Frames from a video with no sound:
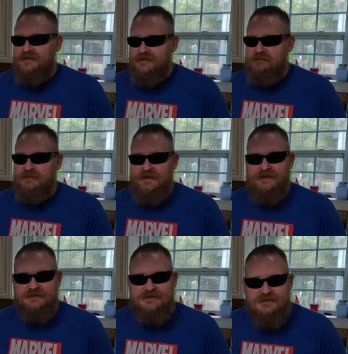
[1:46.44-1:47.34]
the
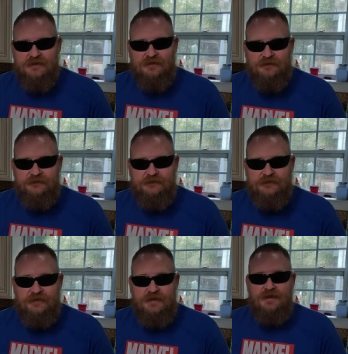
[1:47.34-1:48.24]
meat
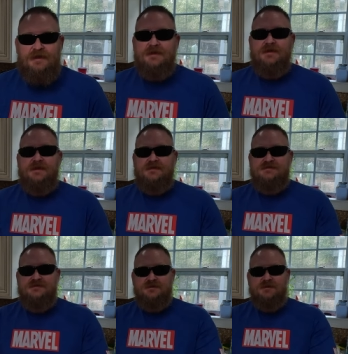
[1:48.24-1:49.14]
itself
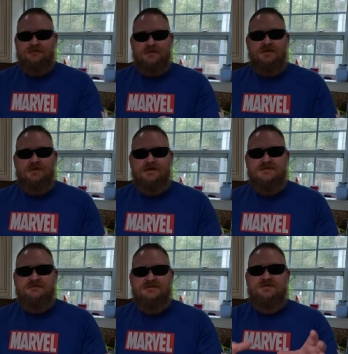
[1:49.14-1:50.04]
is sort of a
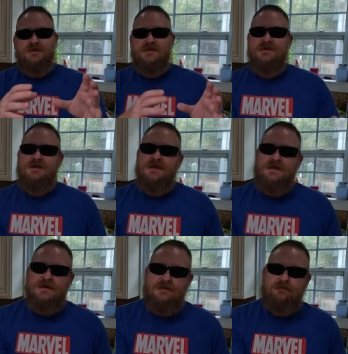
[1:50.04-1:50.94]
cross between
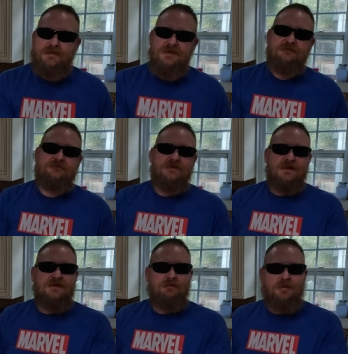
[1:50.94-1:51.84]
a beef
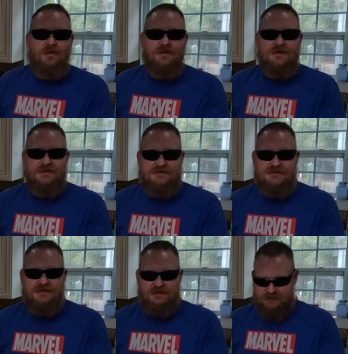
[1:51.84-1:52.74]
and a pork, it
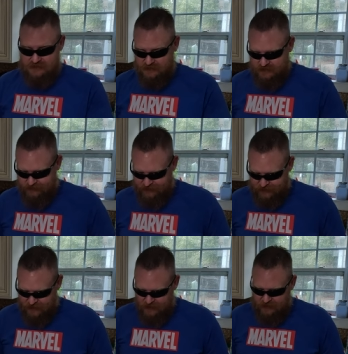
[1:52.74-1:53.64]
seems.
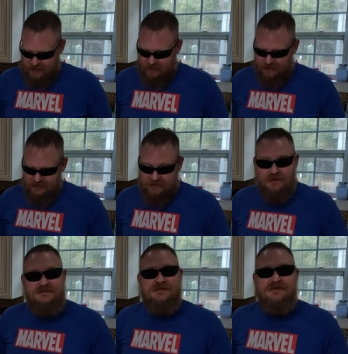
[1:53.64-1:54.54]
It
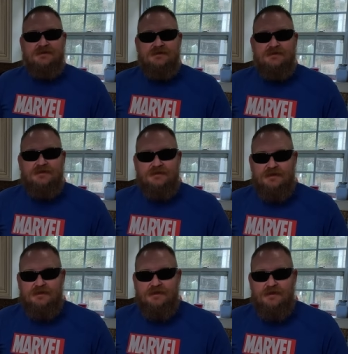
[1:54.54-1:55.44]
doesn't
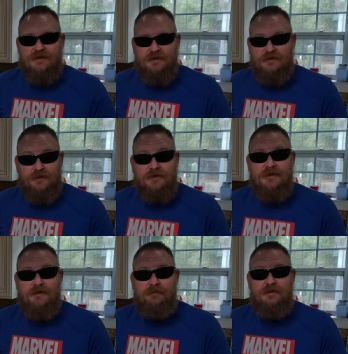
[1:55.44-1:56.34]
cook
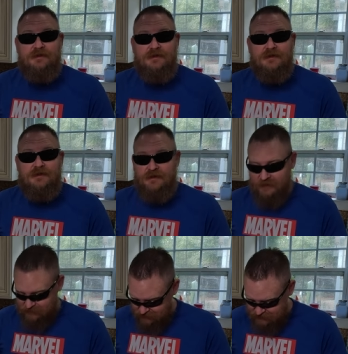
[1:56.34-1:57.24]
up,
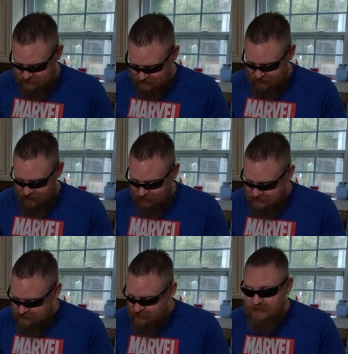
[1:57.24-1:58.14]
it doesn't
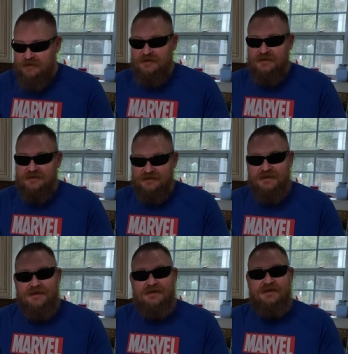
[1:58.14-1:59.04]
eat
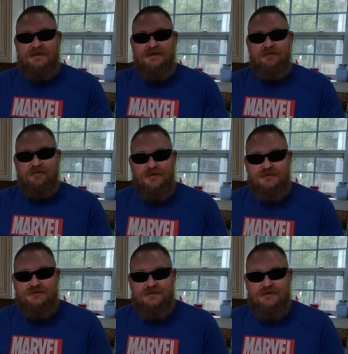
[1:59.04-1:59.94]
like
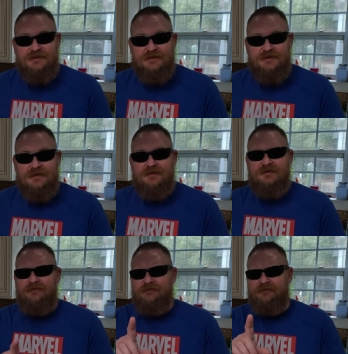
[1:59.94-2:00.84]
poultry.
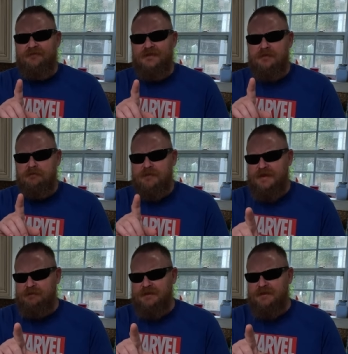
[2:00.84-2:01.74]

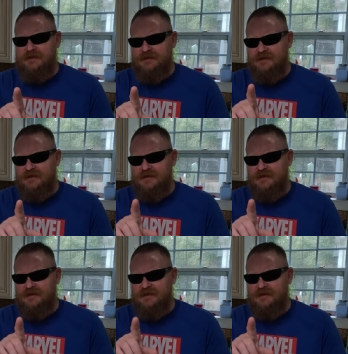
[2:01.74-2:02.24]
Maybe.